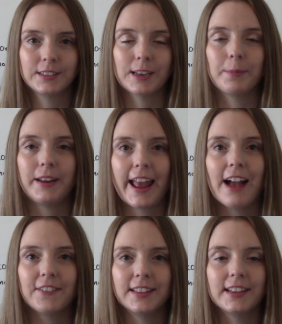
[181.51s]
somebody
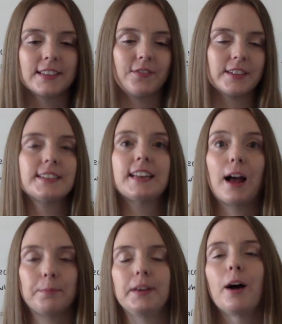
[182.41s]
having this if it's
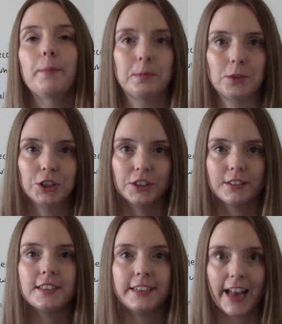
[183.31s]
not become an
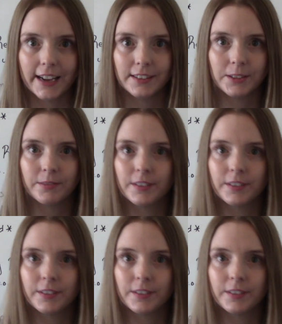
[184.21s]
emergency yet?